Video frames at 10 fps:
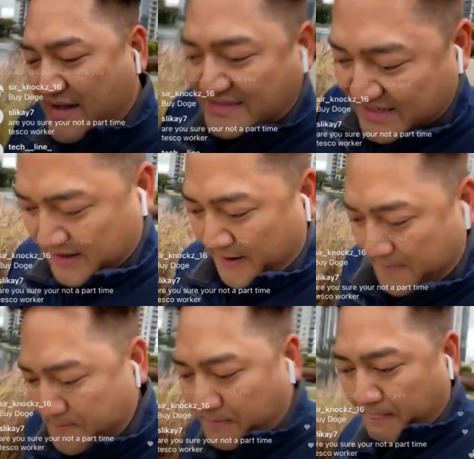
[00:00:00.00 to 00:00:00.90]

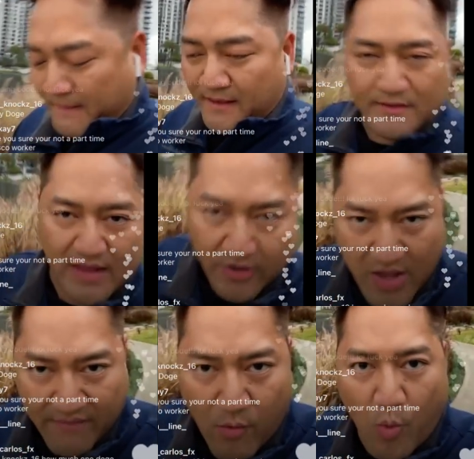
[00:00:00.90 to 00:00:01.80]
MIC.
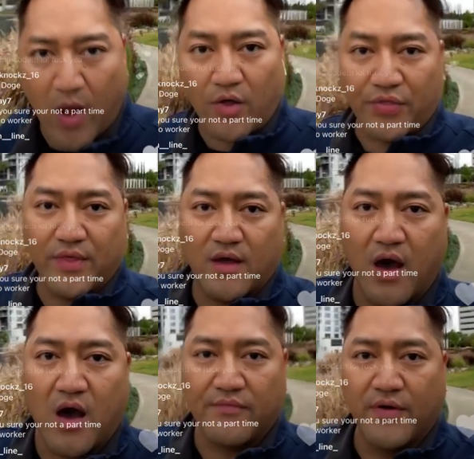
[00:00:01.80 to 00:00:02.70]
Now you have a wealth
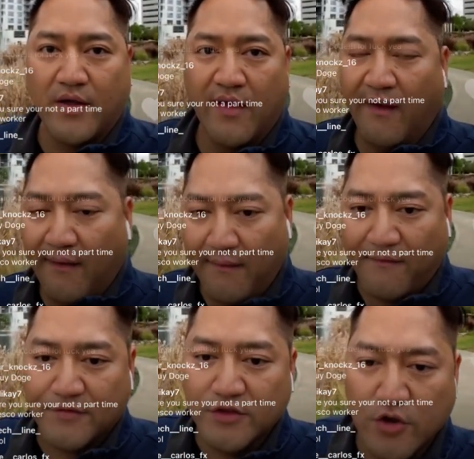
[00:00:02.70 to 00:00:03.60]
of
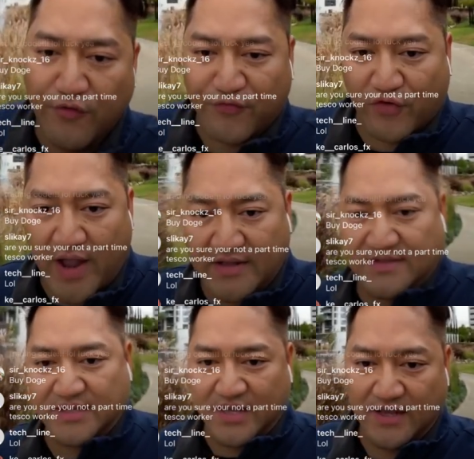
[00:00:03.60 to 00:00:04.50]
new
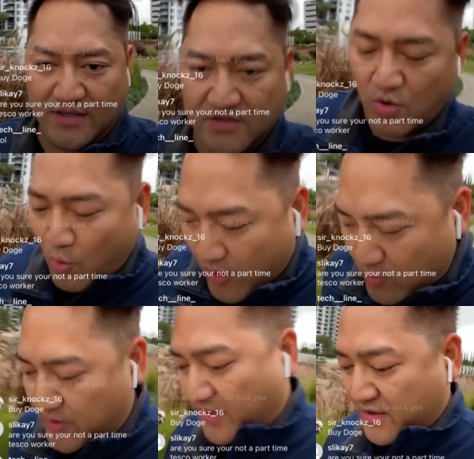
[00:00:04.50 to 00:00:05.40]
friends to
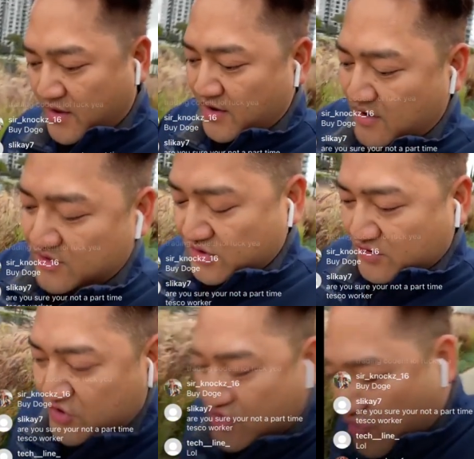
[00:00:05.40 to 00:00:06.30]
work with,
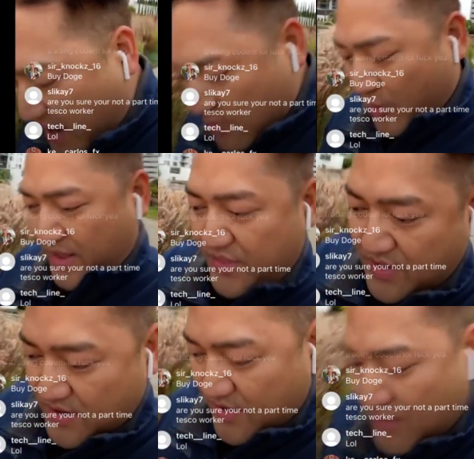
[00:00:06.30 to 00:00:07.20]
to trade
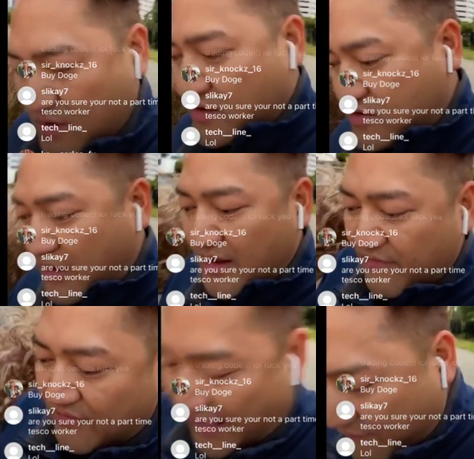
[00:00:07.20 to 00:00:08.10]
with, to
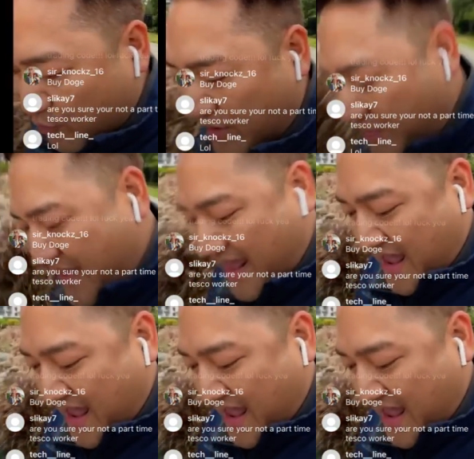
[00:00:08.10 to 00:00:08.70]
live life with